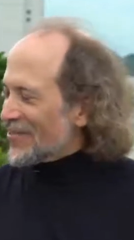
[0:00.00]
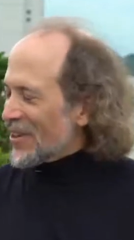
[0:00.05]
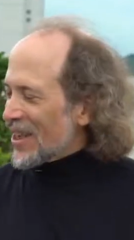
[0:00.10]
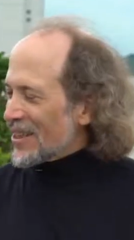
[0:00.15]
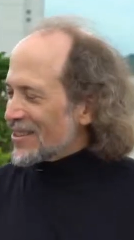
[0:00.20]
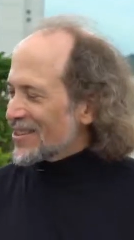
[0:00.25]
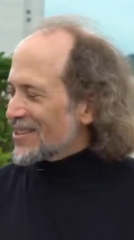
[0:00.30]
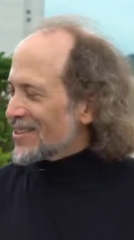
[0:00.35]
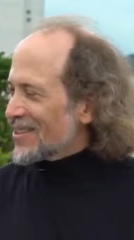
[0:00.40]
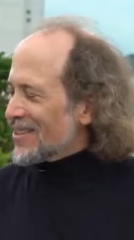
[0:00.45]

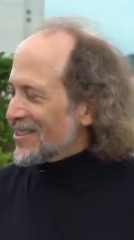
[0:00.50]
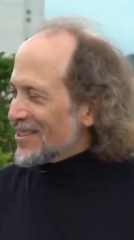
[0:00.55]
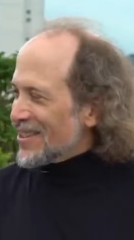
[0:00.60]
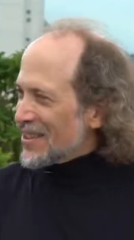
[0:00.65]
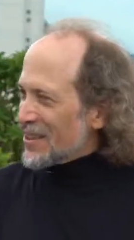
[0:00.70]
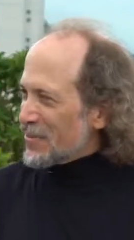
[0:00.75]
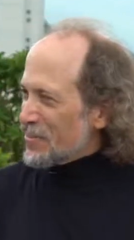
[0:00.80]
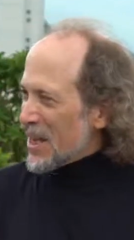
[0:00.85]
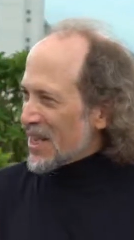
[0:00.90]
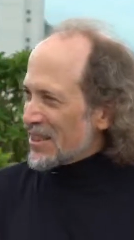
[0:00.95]
fast,
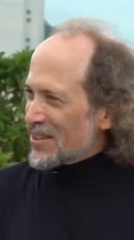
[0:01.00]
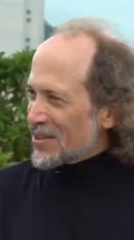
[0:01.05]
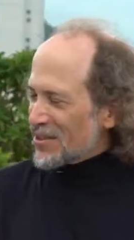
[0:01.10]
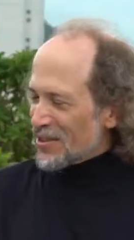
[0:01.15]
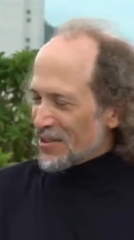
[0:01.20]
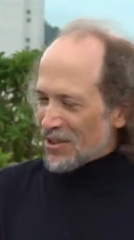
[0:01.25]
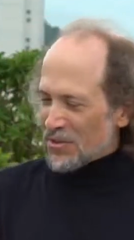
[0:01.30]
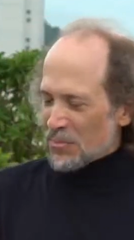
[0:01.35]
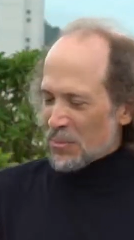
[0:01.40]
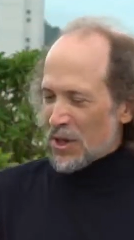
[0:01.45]
and the
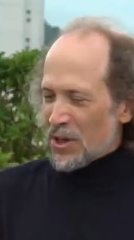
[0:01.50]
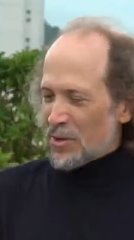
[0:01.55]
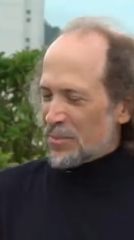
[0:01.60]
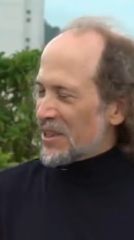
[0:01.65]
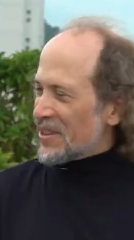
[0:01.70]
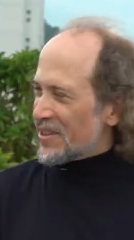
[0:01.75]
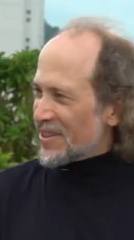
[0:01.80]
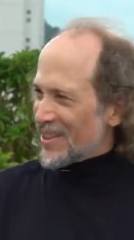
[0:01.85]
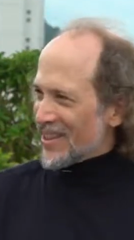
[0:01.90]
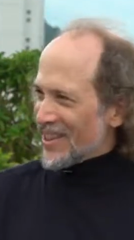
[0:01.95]
mantis is small
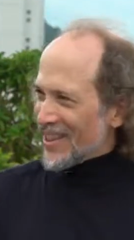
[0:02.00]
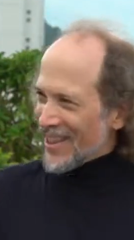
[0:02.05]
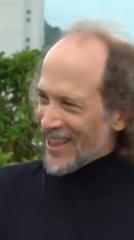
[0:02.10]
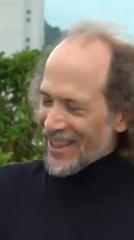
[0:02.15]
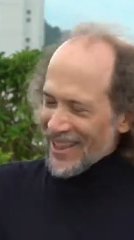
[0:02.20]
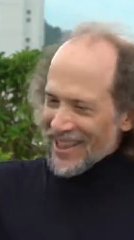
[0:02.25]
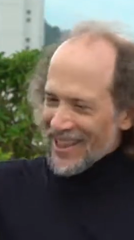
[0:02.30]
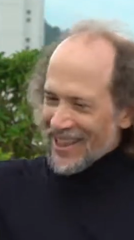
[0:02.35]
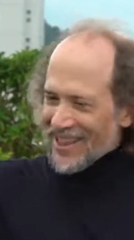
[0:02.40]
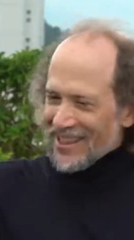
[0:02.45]
but
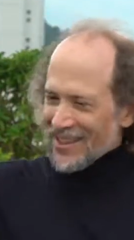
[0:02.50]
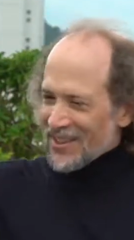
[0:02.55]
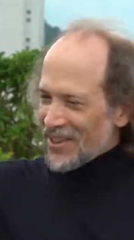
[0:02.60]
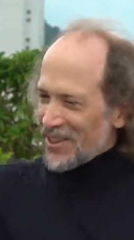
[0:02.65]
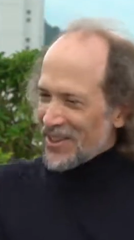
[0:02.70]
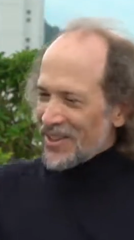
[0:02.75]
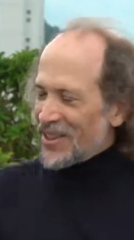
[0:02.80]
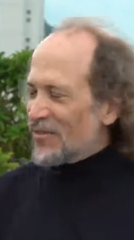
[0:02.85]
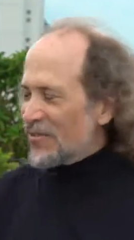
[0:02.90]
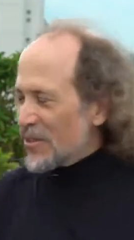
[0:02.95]

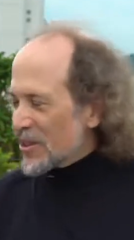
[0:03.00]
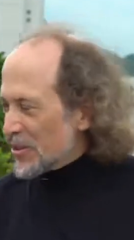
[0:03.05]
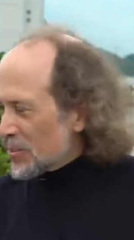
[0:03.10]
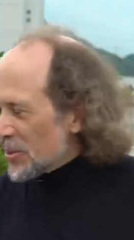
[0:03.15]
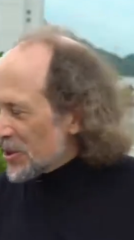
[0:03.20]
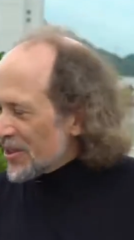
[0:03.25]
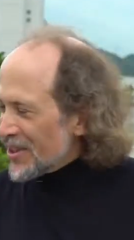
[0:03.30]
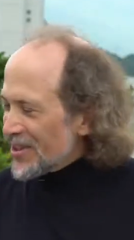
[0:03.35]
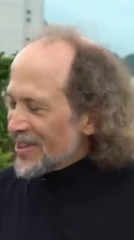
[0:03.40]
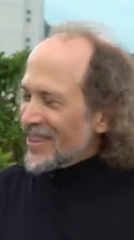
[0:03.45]

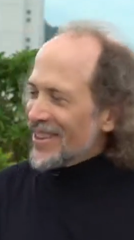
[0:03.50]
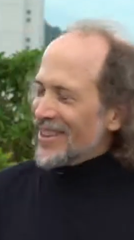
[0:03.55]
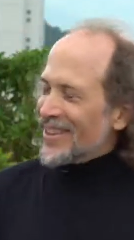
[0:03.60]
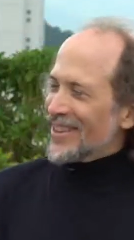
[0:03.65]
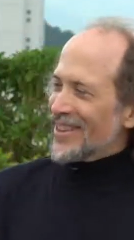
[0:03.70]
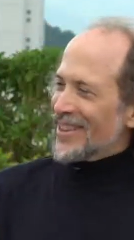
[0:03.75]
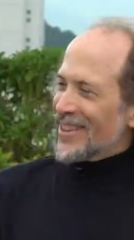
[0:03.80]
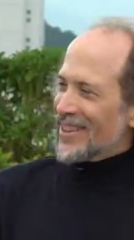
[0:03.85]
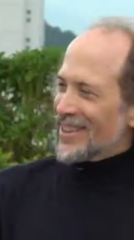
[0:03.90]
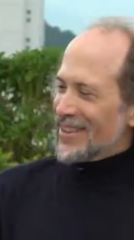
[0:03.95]
invisible,
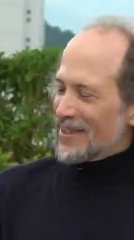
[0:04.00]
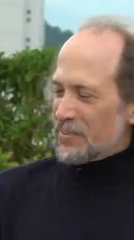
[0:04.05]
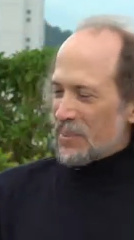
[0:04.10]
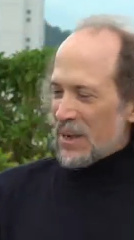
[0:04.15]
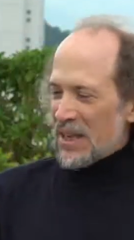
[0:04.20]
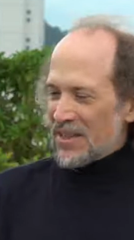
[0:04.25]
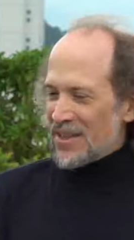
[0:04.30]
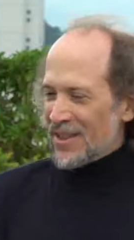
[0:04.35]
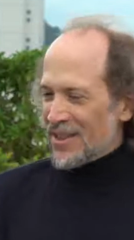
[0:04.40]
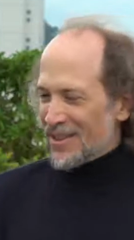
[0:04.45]
and
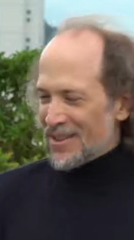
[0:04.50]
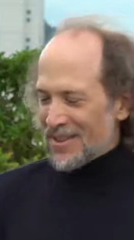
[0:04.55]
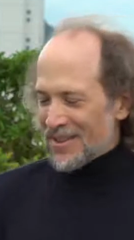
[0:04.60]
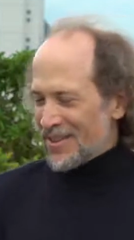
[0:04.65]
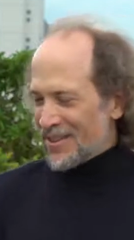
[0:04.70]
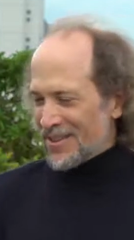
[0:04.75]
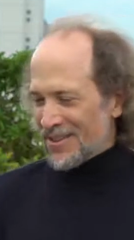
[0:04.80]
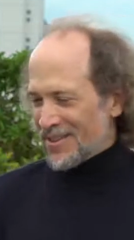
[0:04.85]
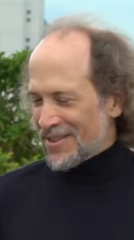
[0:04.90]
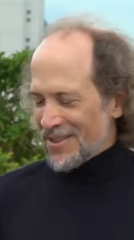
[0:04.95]
panda
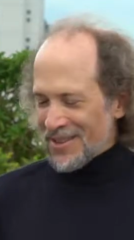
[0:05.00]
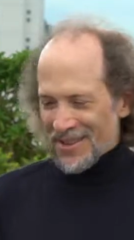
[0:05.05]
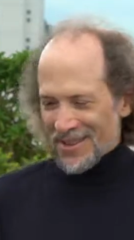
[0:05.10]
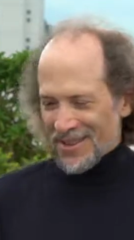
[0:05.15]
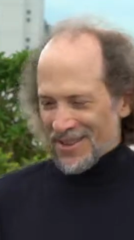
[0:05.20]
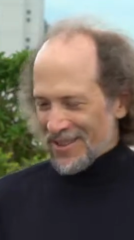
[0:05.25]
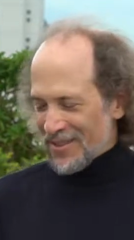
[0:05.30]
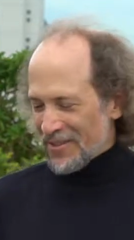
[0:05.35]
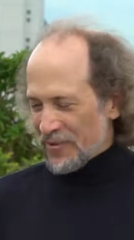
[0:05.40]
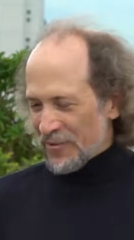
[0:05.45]
is
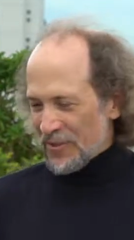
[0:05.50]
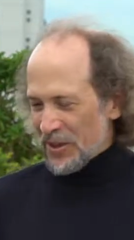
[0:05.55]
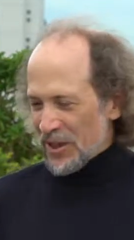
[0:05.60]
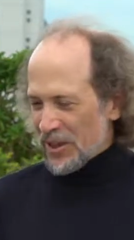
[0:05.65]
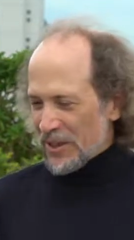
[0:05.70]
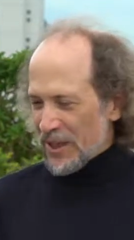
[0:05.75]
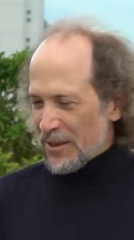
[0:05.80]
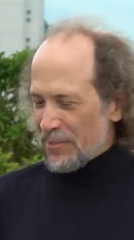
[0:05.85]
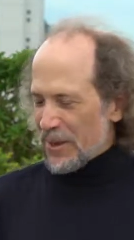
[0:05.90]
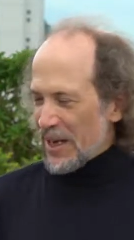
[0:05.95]
very
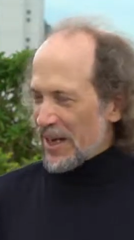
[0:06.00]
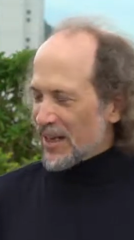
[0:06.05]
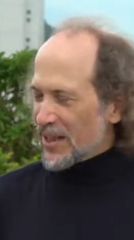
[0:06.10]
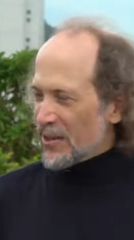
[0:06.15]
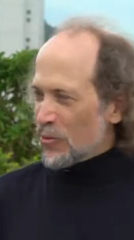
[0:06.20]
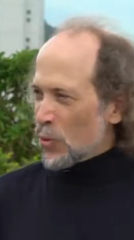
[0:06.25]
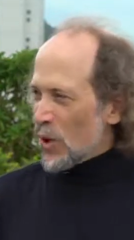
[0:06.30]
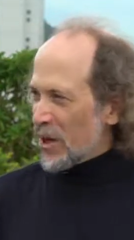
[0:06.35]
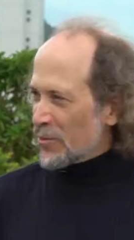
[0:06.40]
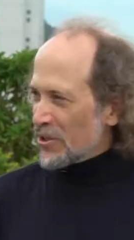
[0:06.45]
laid back
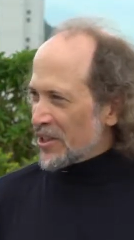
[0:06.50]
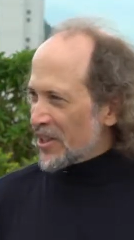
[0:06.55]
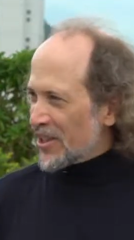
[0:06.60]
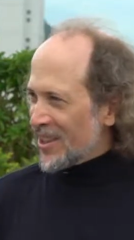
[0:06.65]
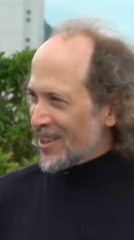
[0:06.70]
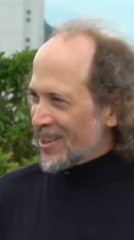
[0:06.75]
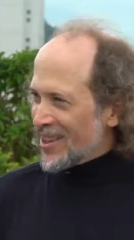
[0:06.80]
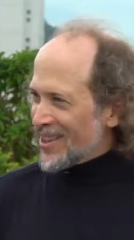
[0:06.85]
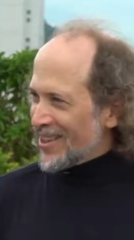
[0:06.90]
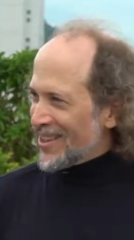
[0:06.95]
and
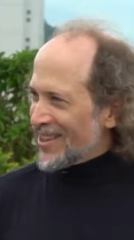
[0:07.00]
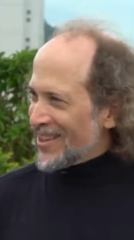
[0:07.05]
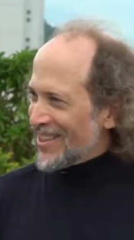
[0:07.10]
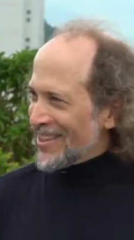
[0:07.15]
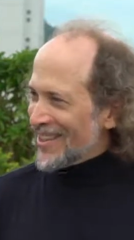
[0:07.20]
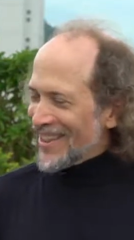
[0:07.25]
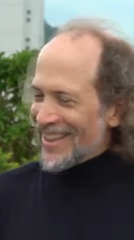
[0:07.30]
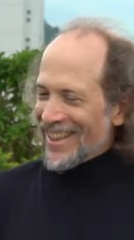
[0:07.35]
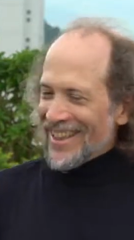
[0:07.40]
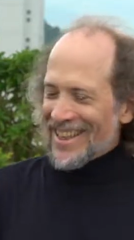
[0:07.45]
wobbly and
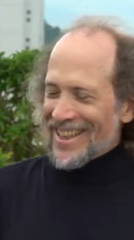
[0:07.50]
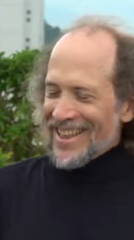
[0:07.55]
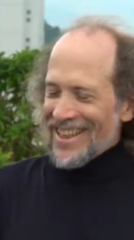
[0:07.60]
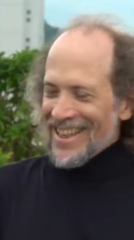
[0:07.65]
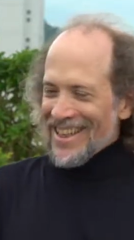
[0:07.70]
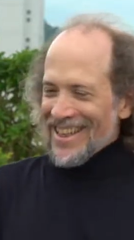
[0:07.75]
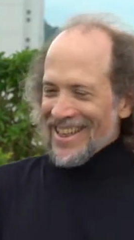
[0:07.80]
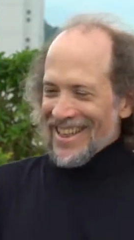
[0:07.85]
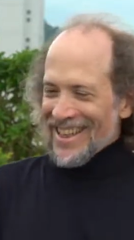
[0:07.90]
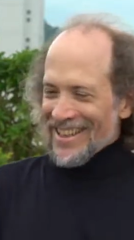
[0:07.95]

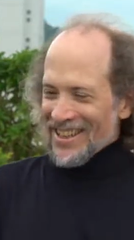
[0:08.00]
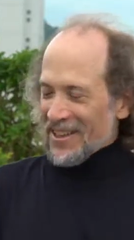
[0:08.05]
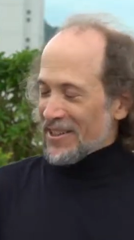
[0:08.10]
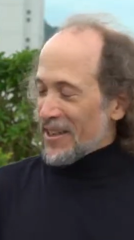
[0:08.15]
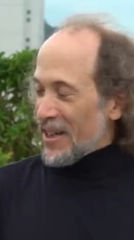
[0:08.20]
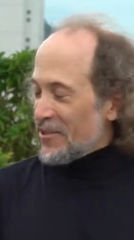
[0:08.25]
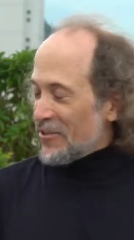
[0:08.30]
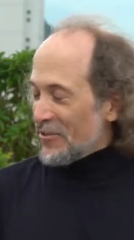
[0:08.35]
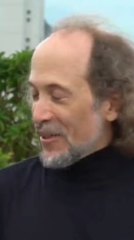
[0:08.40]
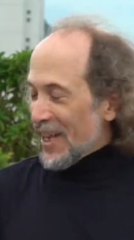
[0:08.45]

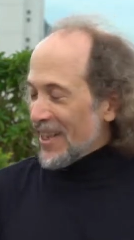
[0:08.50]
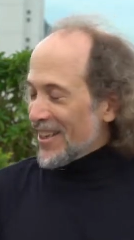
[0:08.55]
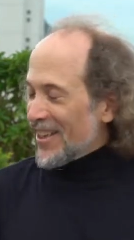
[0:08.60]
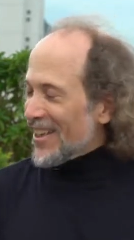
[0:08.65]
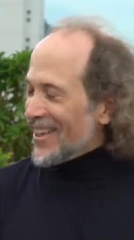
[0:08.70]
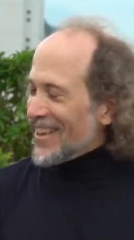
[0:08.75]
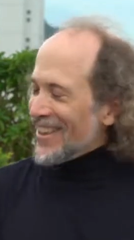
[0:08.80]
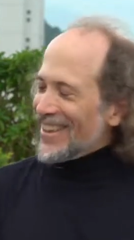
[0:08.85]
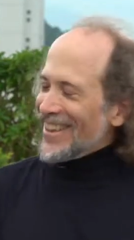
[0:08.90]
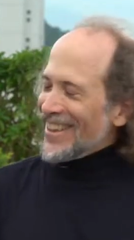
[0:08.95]
kind of fat,
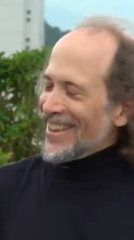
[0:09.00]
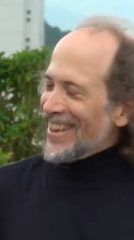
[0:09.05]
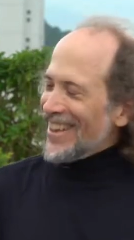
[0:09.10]
and